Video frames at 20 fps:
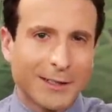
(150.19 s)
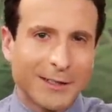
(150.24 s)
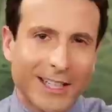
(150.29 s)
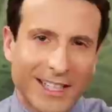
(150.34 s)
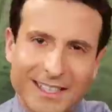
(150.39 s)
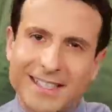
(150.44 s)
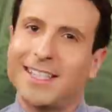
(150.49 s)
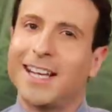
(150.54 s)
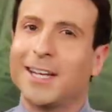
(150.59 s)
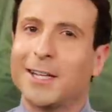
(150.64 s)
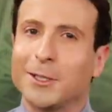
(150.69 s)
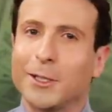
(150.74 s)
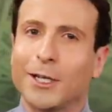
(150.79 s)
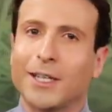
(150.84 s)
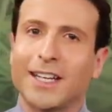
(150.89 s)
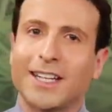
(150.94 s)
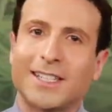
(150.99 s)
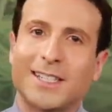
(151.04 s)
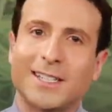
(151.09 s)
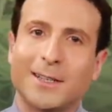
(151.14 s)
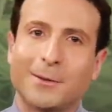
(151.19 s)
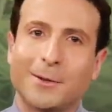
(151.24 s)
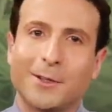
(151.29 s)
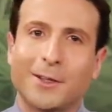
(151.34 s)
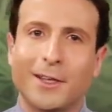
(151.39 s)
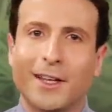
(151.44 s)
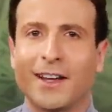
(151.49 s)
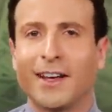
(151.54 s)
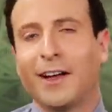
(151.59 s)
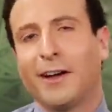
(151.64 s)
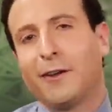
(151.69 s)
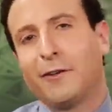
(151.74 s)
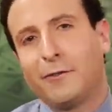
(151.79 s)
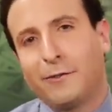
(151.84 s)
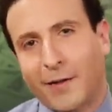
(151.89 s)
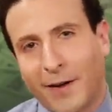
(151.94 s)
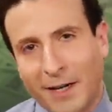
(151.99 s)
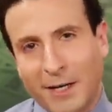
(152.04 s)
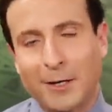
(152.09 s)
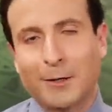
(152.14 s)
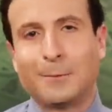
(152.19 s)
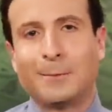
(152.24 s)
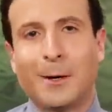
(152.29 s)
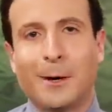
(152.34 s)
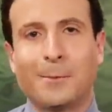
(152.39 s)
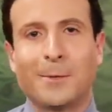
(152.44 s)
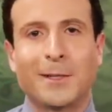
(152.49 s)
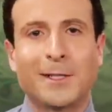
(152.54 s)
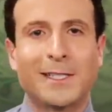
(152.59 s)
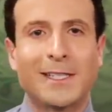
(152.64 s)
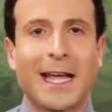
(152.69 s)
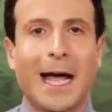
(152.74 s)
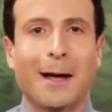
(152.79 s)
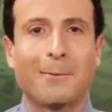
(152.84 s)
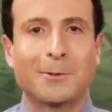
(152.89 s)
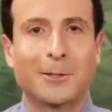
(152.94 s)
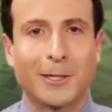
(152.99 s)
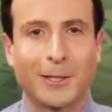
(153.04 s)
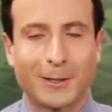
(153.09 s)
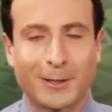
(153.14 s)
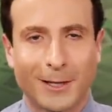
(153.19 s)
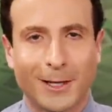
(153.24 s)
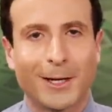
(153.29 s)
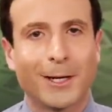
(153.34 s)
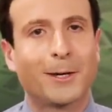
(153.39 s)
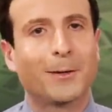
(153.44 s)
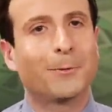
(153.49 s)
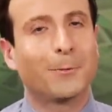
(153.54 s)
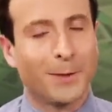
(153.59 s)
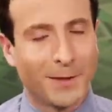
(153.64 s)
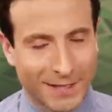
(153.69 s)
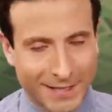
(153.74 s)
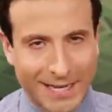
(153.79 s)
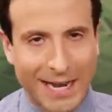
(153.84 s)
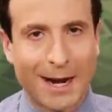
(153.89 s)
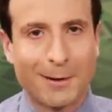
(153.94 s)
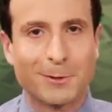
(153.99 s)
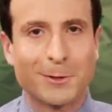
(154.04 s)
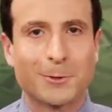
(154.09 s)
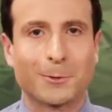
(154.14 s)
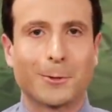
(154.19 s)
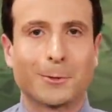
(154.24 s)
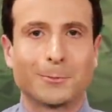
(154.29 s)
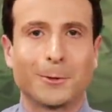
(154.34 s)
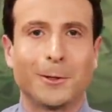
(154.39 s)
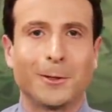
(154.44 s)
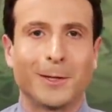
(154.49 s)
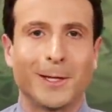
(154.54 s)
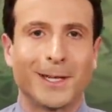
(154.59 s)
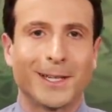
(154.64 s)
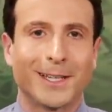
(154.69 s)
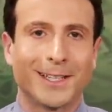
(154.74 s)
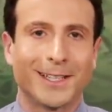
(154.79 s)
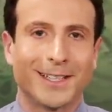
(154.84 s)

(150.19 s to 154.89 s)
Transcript: let's take a look at some of the funnier moments captured when the cameras were rolling.